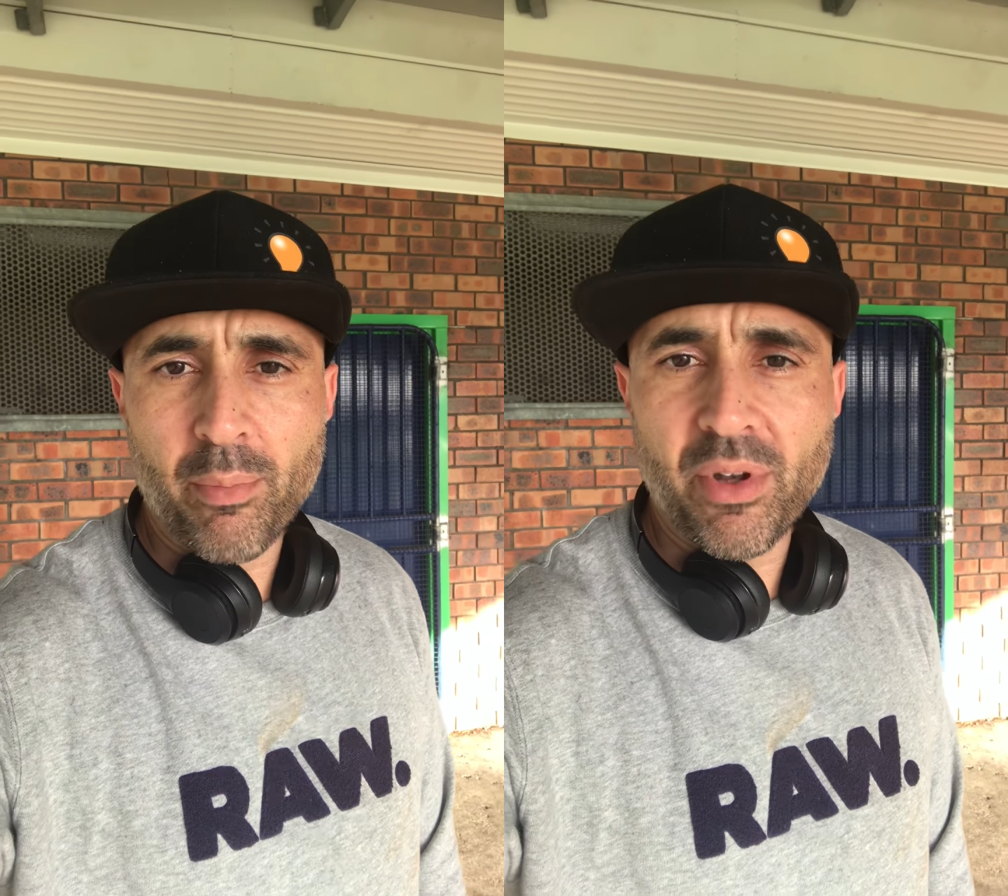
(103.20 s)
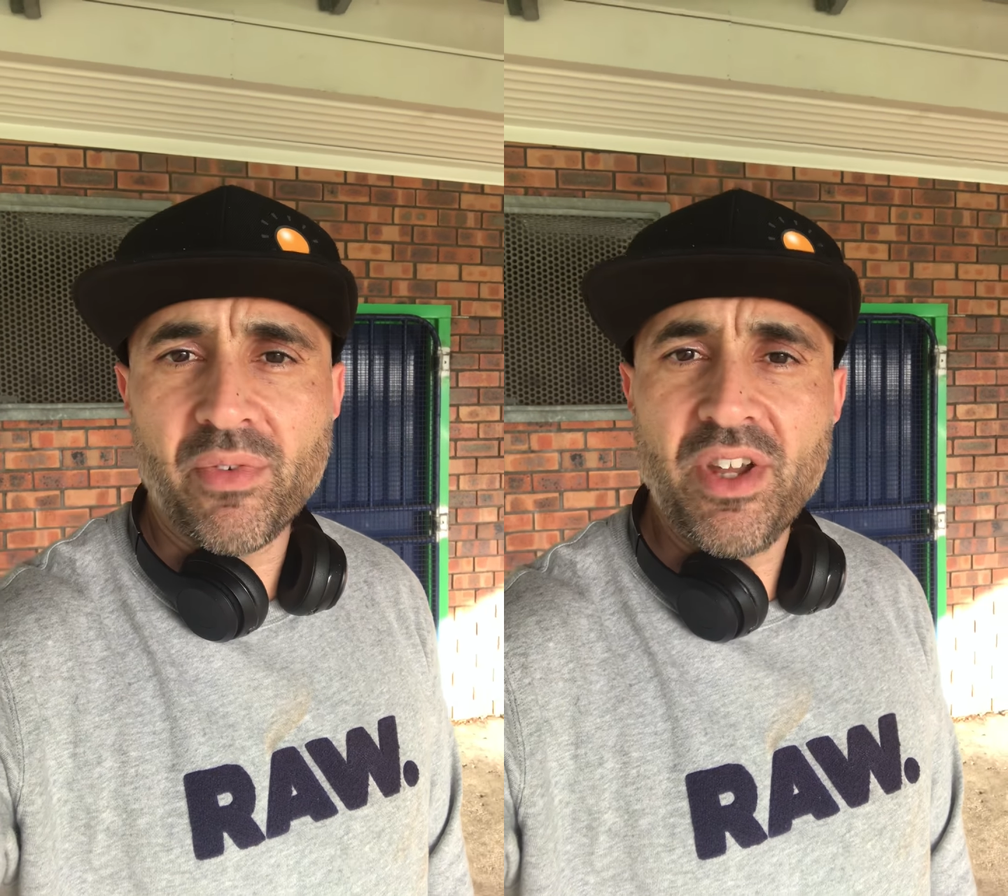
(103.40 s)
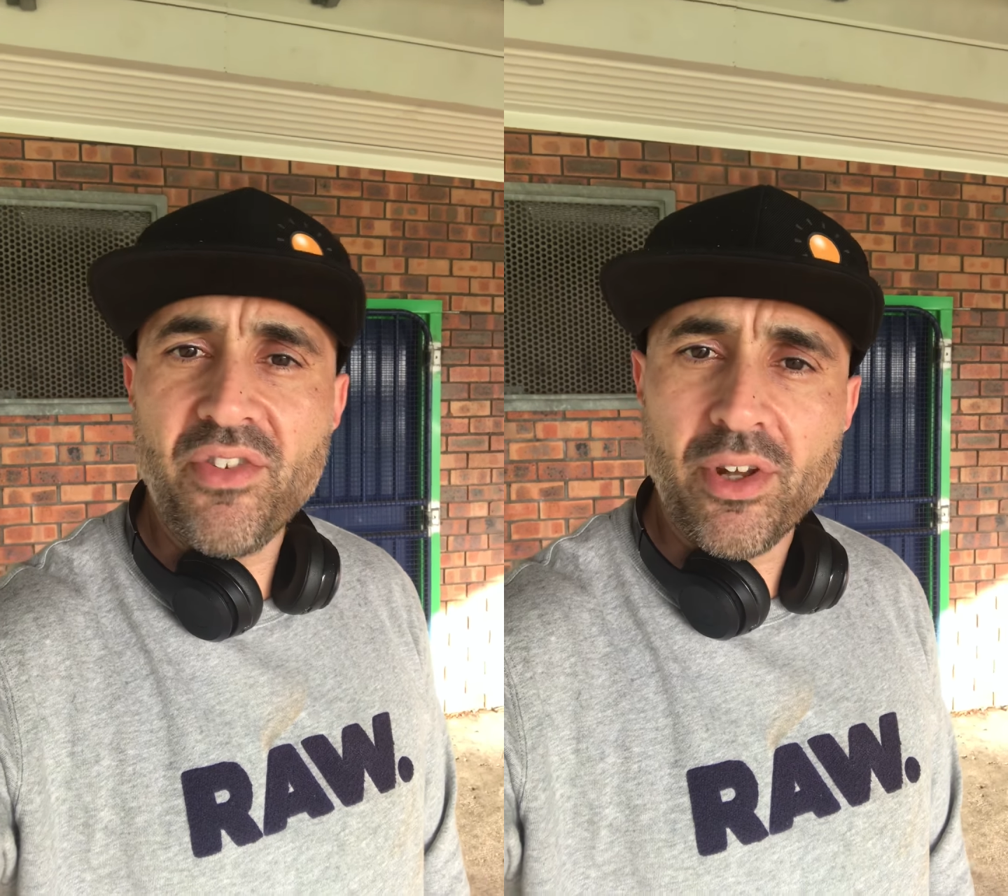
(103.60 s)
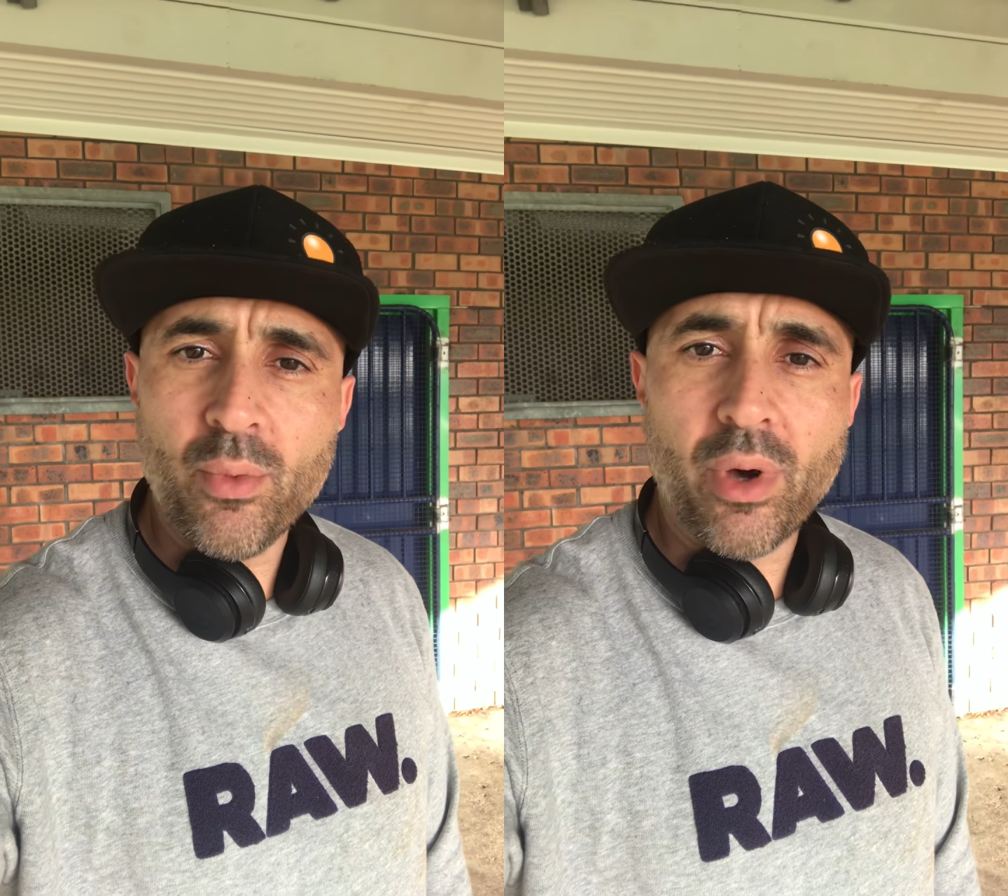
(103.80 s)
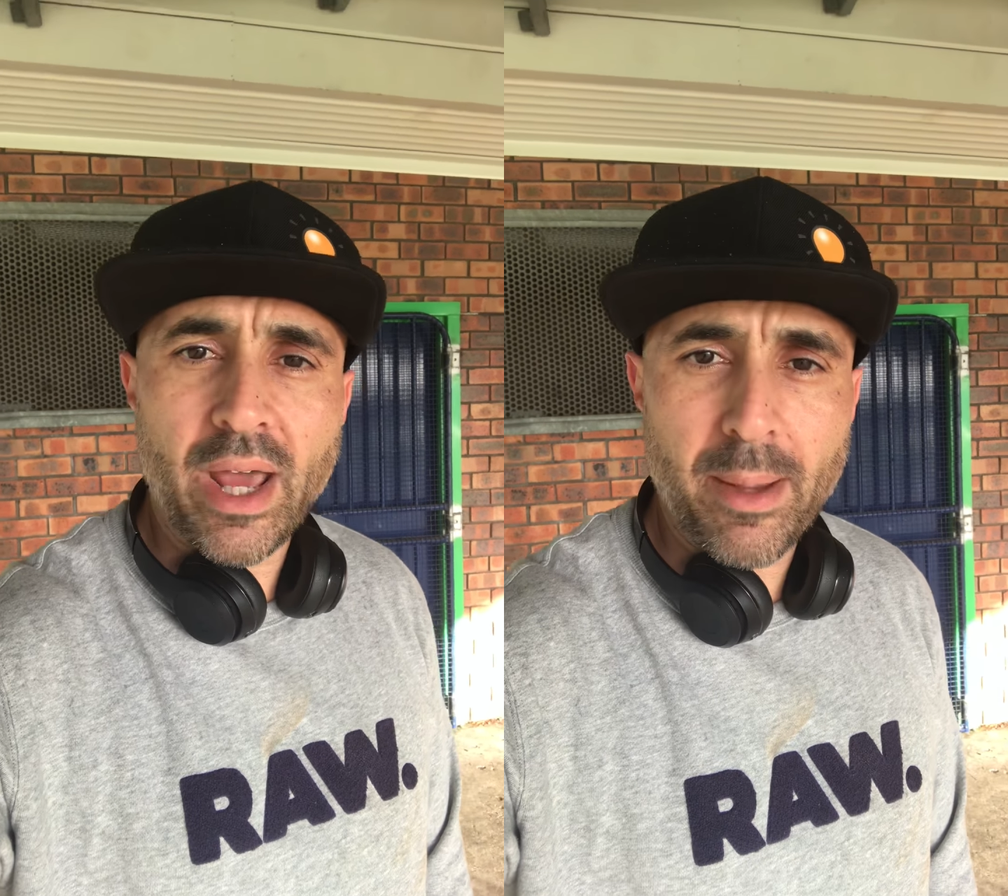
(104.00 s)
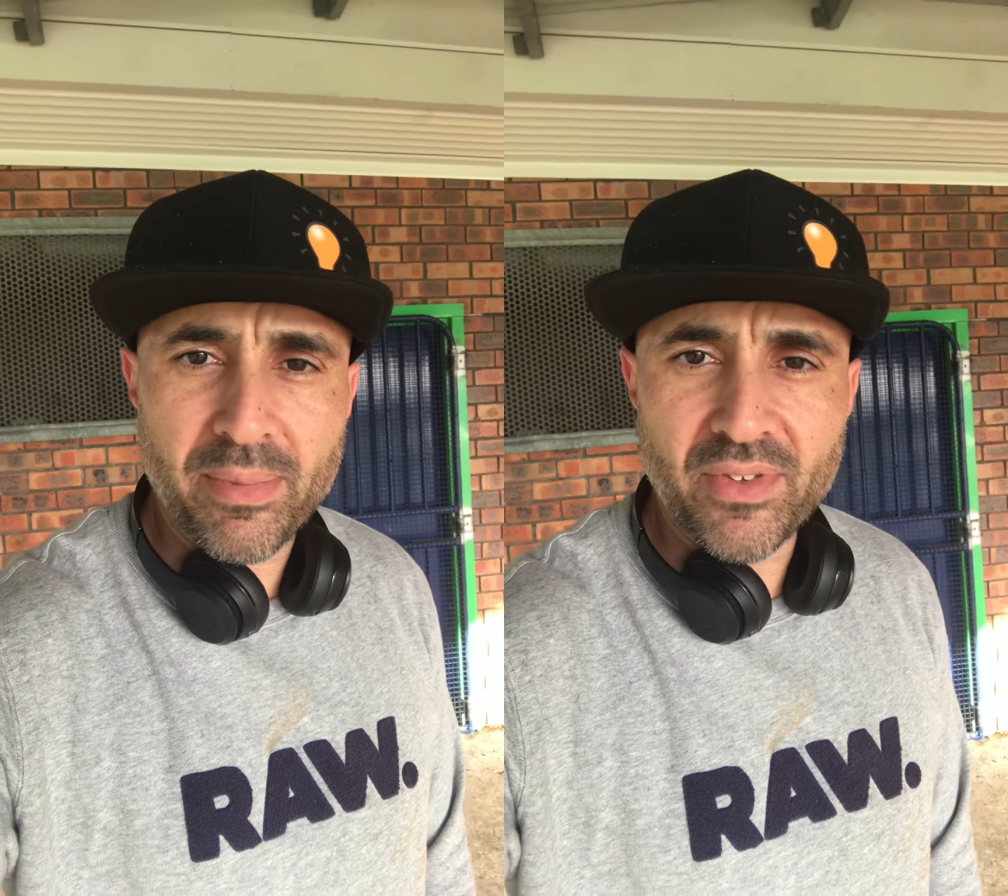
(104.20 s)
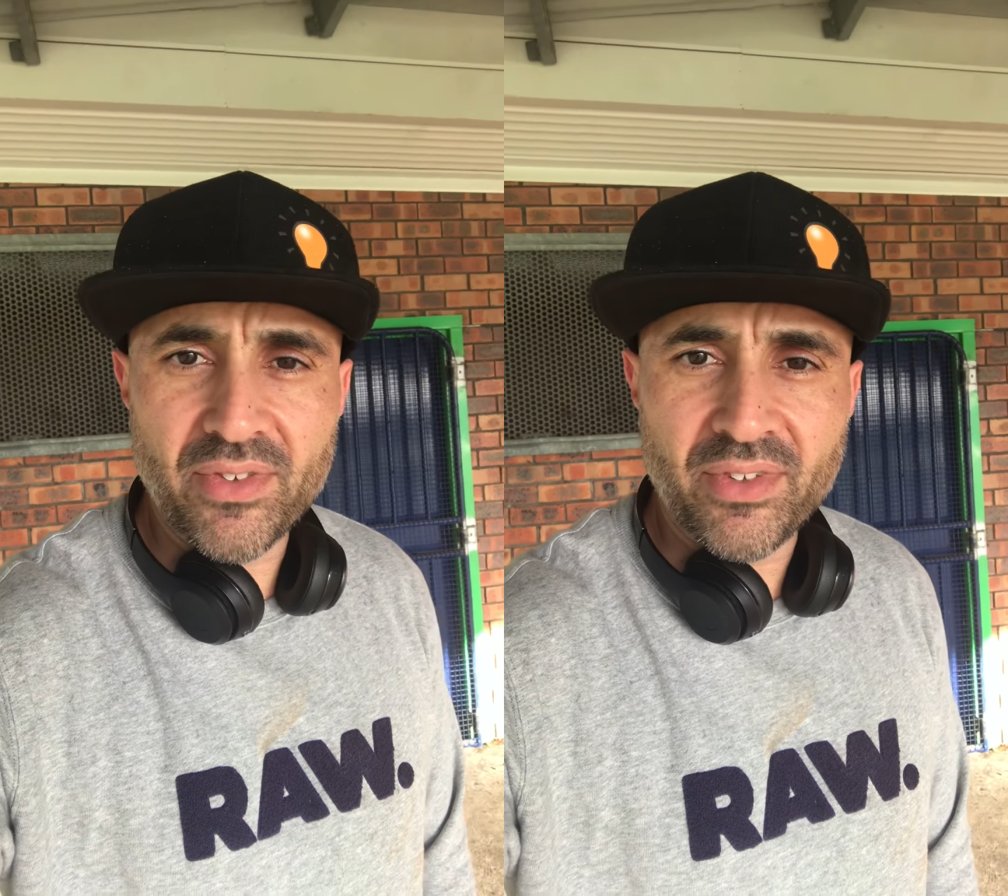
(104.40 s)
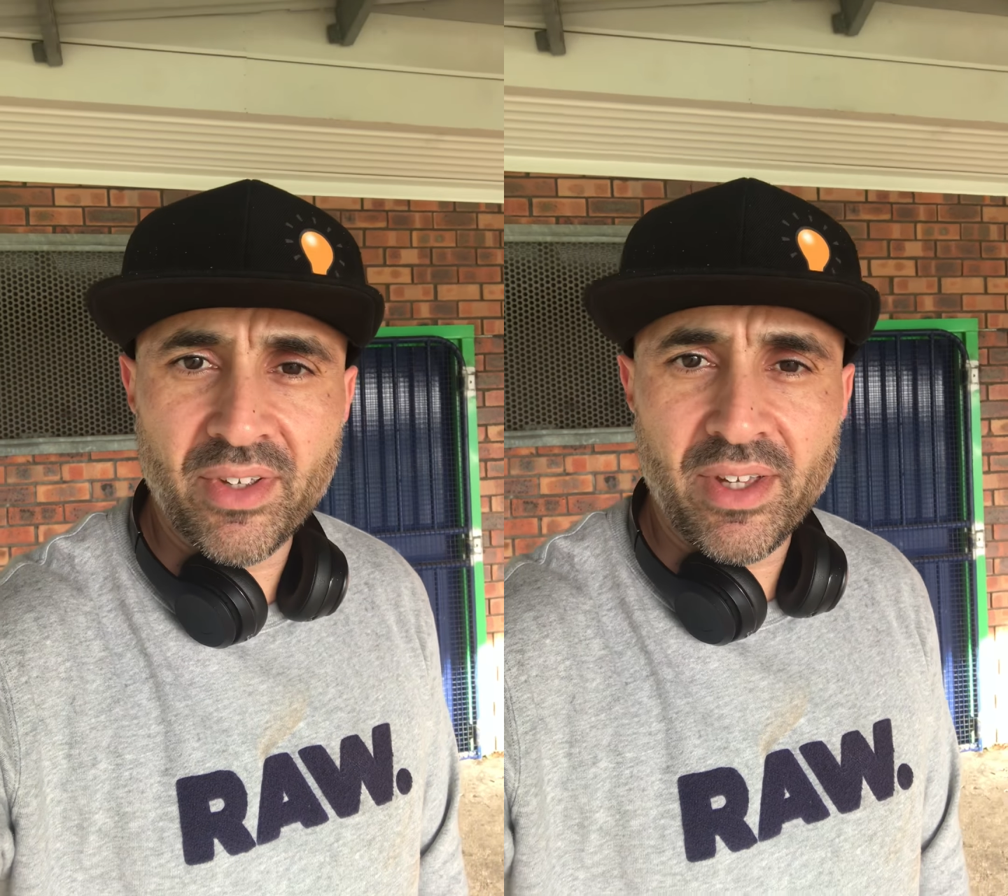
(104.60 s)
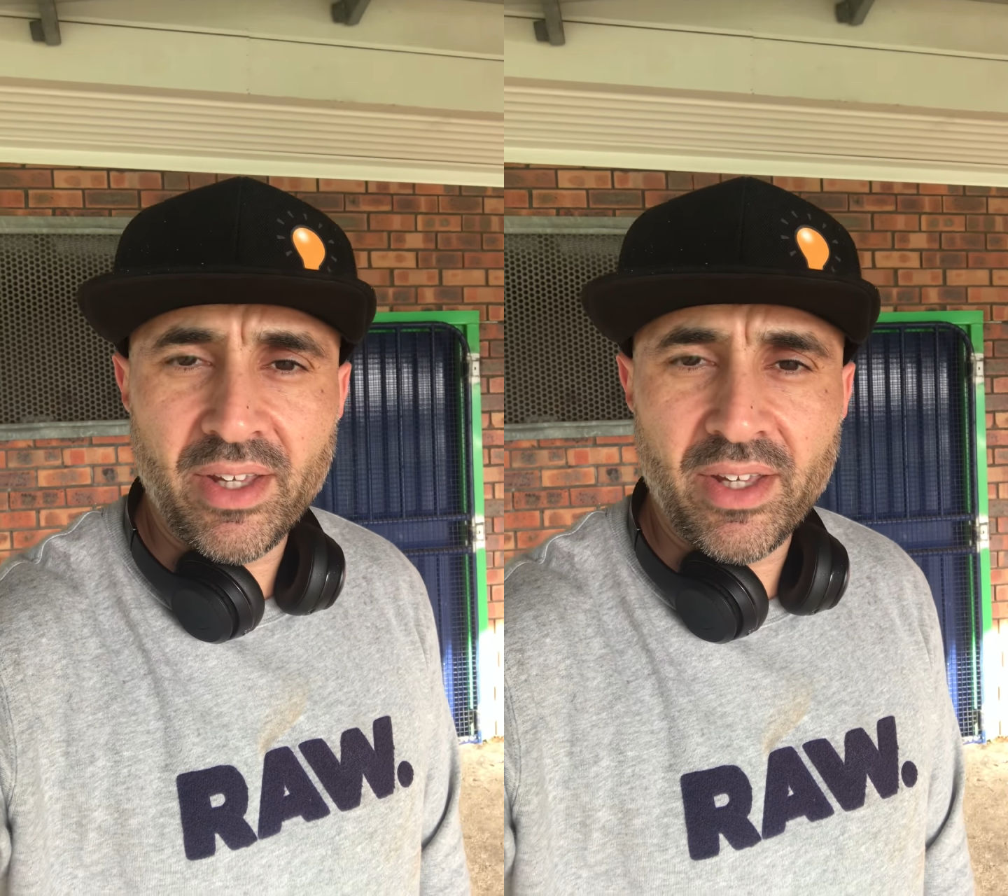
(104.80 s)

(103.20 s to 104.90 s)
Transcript: But eventually what happens